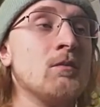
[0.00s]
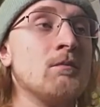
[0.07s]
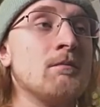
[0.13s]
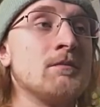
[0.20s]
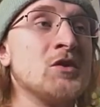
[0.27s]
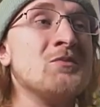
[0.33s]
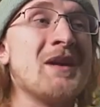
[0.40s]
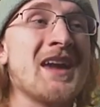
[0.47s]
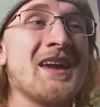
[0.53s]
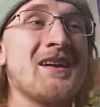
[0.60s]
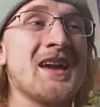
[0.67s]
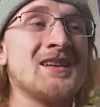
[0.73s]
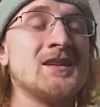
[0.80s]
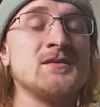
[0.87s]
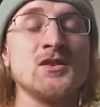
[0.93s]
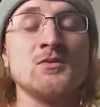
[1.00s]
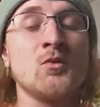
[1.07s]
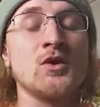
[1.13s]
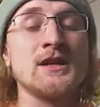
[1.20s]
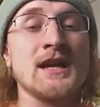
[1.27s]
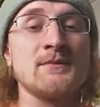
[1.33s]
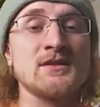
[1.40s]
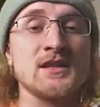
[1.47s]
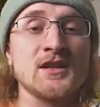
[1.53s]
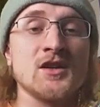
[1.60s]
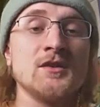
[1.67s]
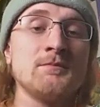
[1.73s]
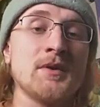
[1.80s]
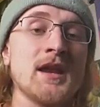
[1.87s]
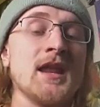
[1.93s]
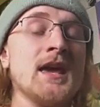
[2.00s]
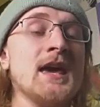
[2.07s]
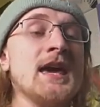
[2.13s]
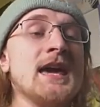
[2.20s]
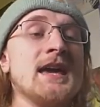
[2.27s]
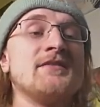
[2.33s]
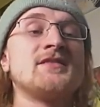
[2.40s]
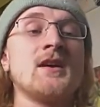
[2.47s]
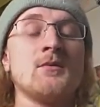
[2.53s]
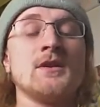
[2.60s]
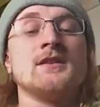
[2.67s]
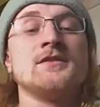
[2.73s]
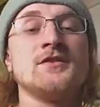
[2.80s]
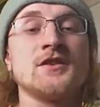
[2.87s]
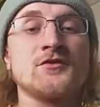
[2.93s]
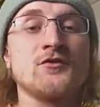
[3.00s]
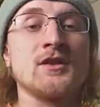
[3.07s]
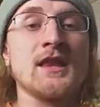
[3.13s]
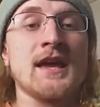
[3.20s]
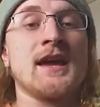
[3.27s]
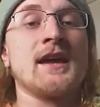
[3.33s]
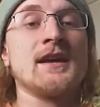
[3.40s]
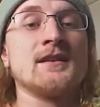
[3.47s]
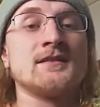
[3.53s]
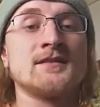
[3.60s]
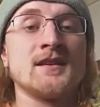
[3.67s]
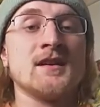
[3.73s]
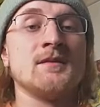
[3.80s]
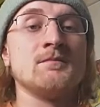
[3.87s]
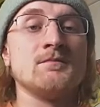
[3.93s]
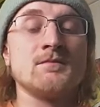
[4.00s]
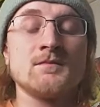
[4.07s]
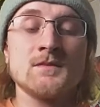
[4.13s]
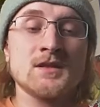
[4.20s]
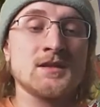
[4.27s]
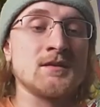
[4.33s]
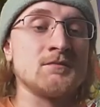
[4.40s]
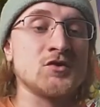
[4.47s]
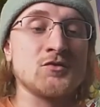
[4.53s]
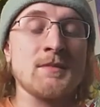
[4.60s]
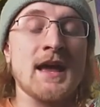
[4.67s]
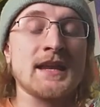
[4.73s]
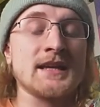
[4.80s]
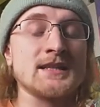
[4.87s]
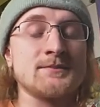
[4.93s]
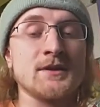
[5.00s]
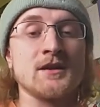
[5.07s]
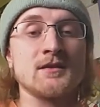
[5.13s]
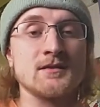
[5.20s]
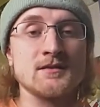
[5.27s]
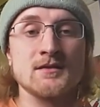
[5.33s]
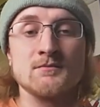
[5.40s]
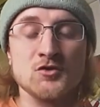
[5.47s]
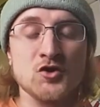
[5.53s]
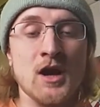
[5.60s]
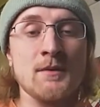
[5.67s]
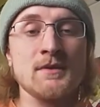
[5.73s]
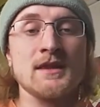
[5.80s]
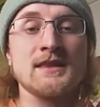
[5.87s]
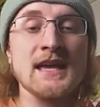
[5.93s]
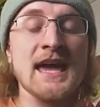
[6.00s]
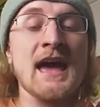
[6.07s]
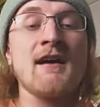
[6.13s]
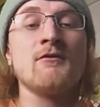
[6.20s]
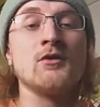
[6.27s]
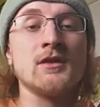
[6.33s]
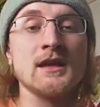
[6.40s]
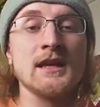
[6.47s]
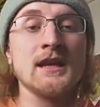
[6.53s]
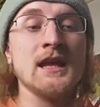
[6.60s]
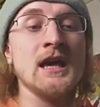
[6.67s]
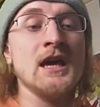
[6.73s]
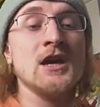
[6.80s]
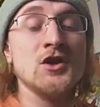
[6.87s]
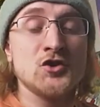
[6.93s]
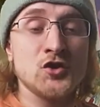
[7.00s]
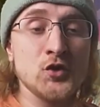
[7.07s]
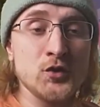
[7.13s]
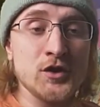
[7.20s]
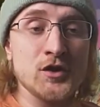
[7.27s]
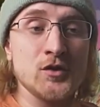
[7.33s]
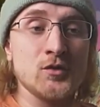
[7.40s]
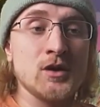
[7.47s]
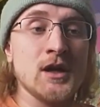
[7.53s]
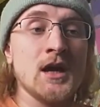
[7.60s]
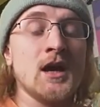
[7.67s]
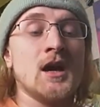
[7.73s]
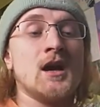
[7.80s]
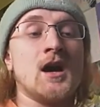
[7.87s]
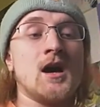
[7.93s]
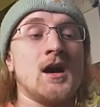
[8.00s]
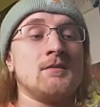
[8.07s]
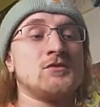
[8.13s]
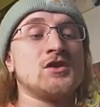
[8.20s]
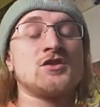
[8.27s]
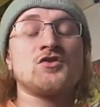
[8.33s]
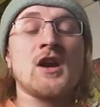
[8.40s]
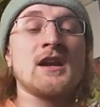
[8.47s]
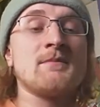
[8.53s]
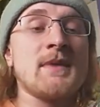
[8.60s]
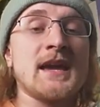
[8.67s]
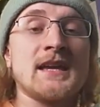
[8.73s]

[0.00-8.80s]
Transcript: may end up doing more damage than good. But if someone is just relaying some traumatic experience or some trauma that they have within to you, just try to make